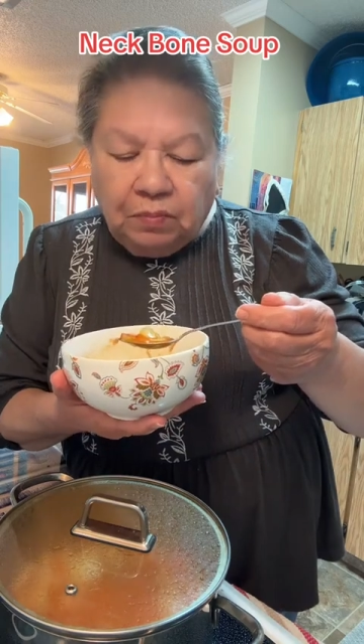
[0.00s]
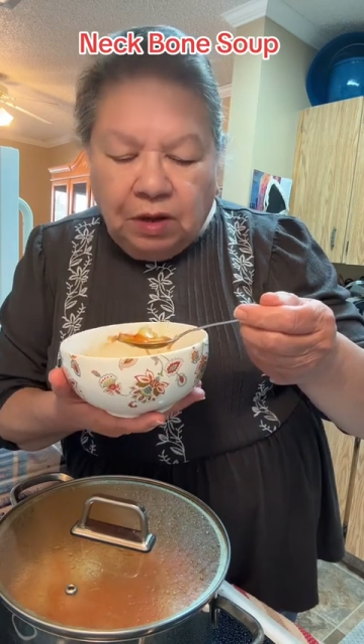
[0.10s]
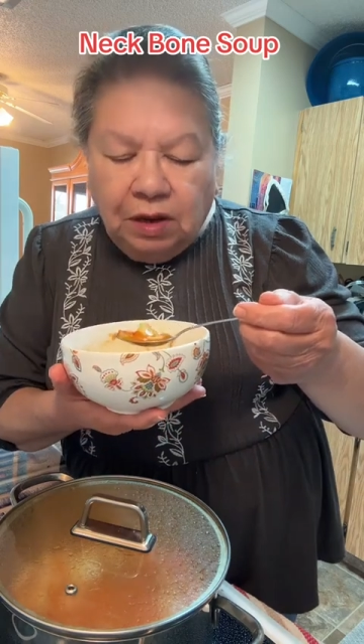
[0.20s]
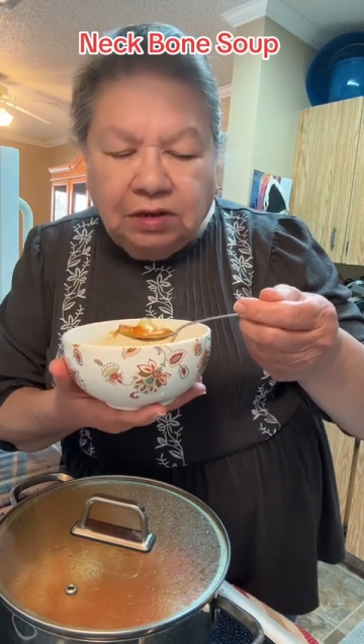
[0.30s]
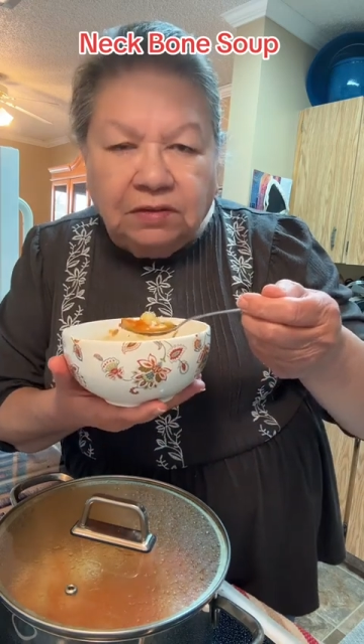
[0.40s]

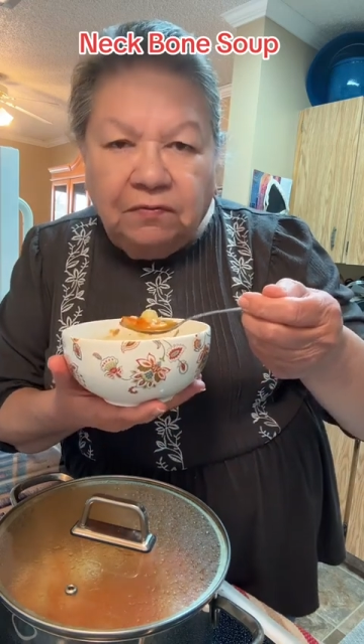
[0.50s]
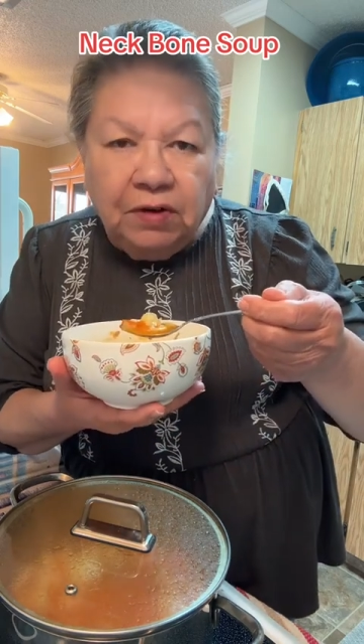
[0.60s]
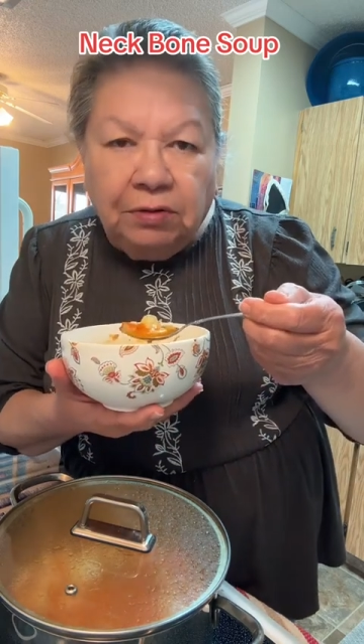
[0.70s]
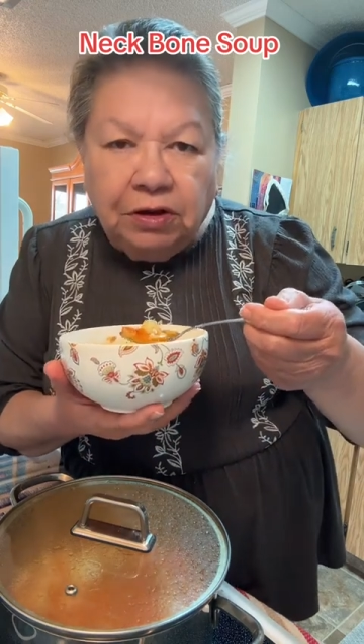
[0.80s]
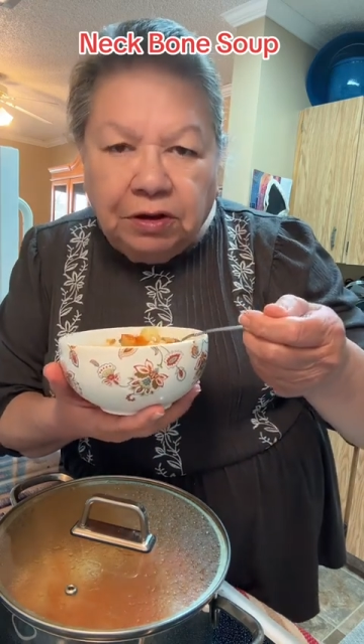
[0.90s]
It is
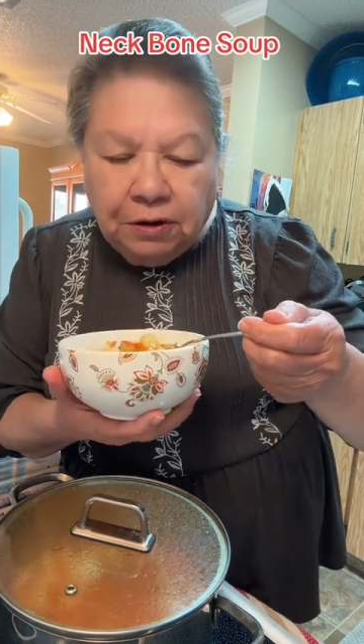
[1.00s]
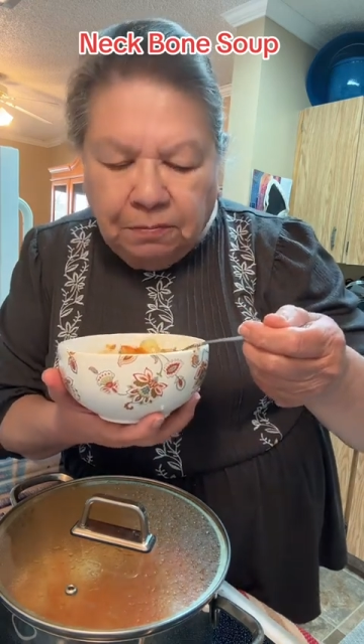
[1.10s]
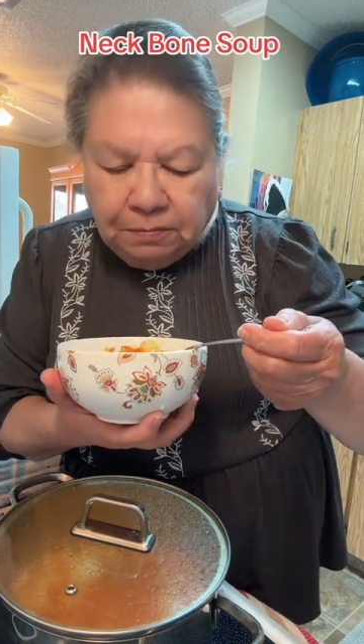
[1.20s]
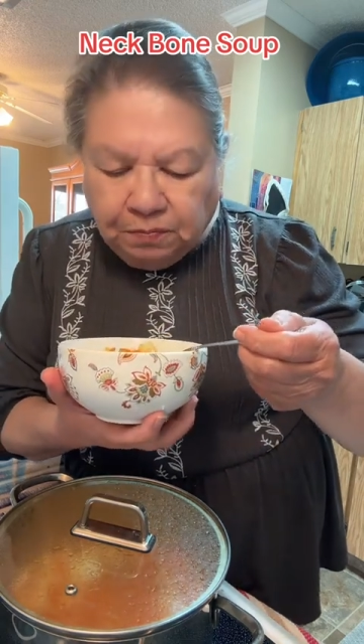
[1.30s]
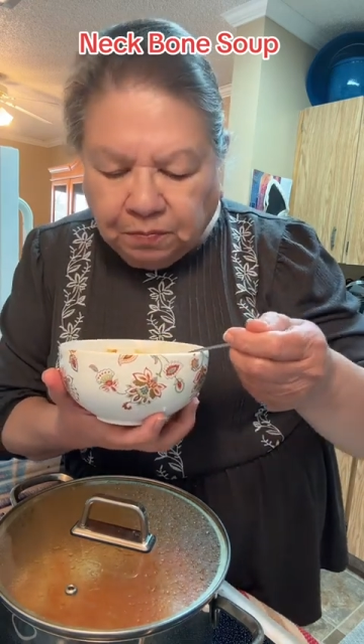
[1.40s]
very good.
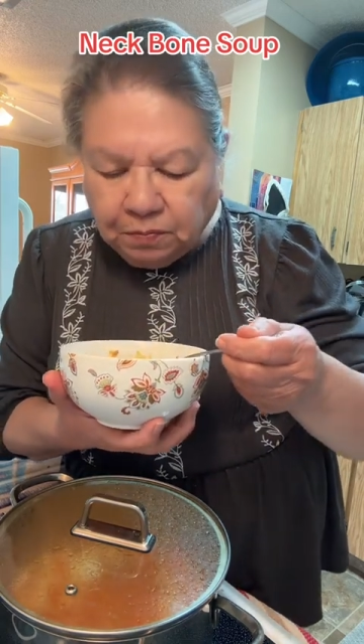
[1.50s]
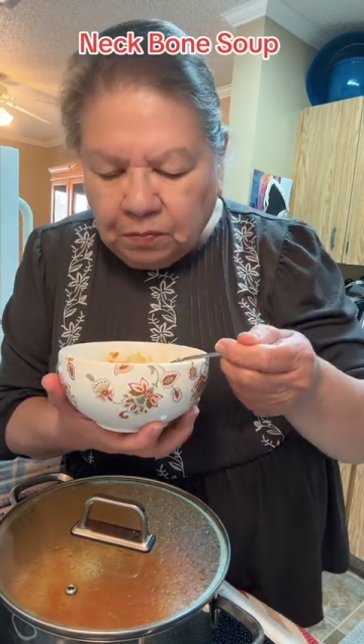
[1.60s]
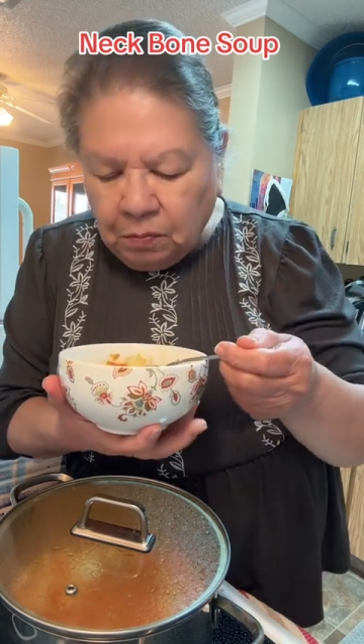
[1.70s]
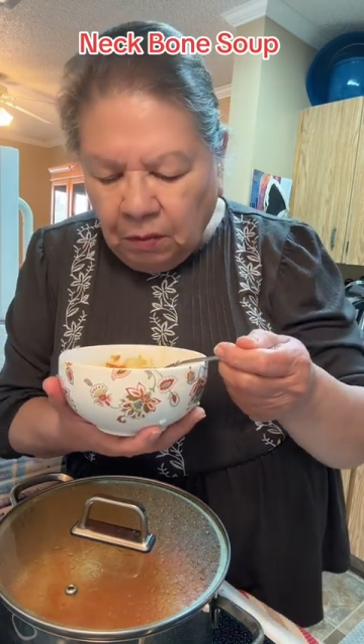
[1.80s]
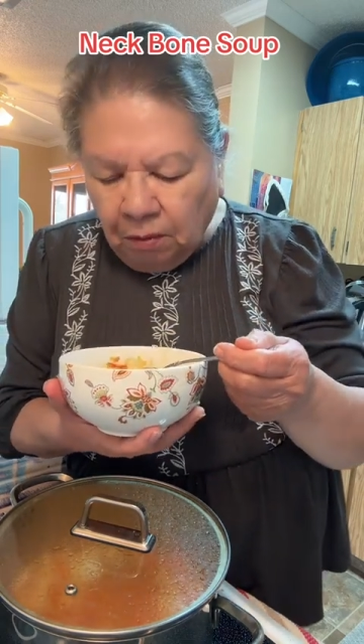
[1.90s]

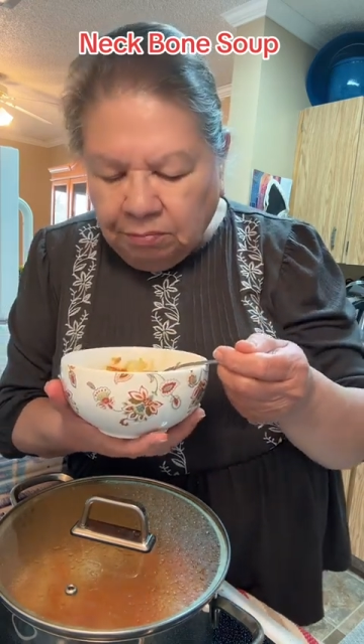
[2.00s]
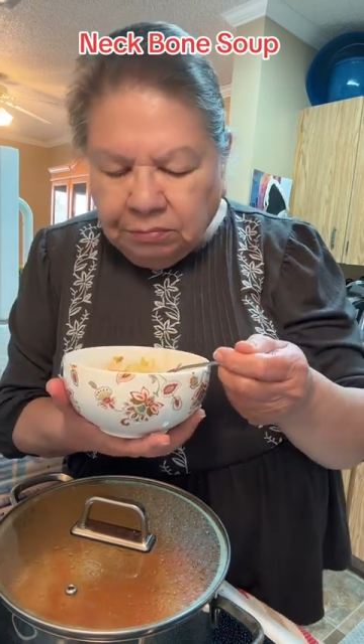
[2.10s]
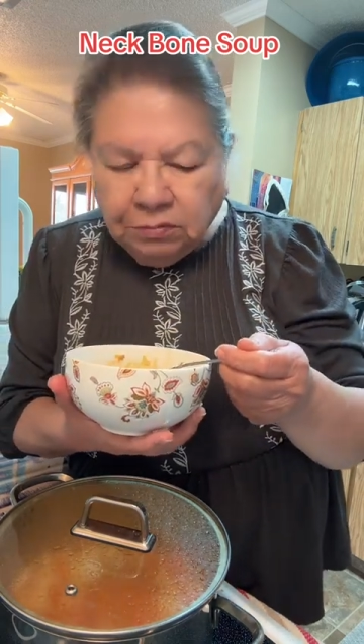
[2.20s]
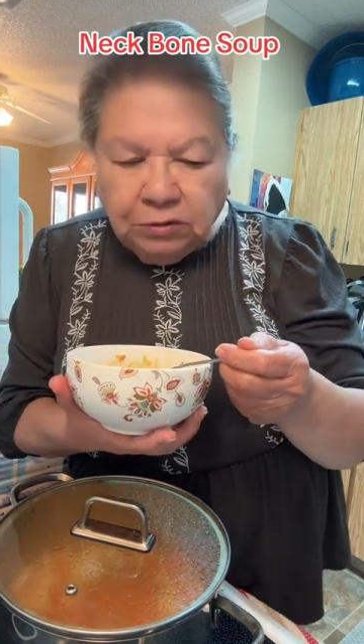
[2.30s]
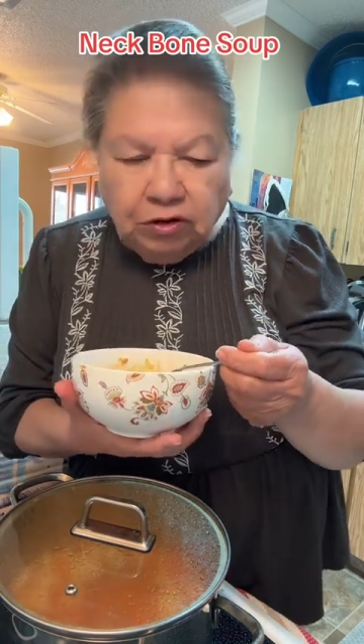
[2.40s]

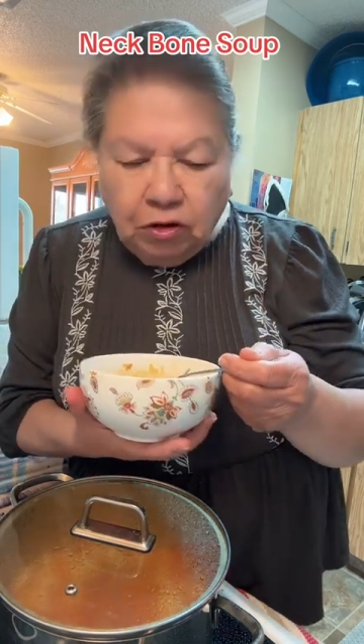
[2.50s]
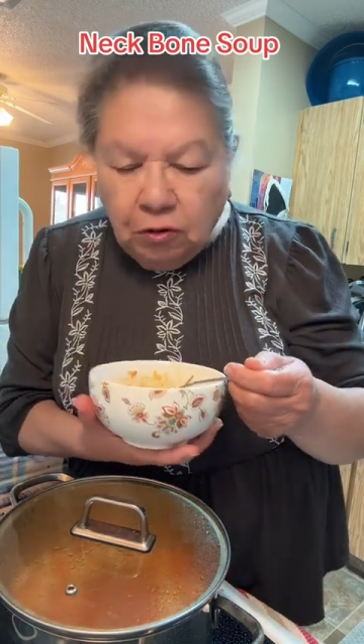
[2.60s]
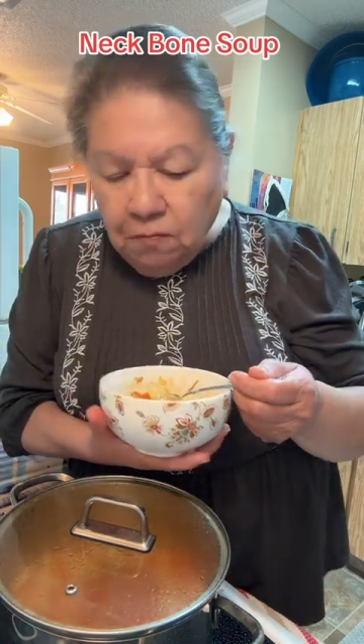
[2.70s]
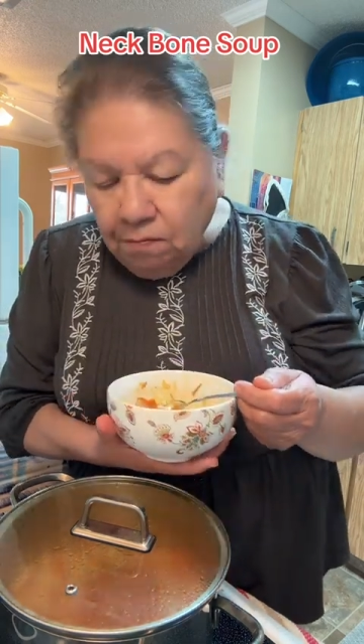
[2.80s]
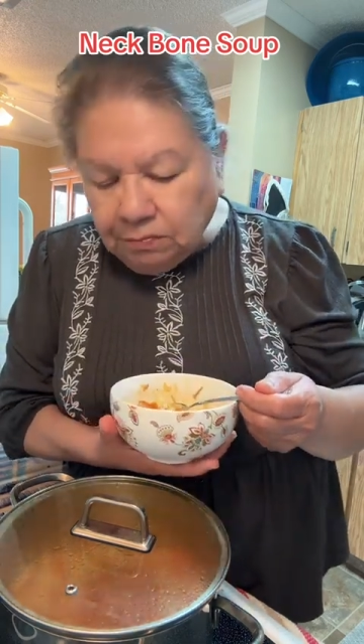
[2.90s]
So,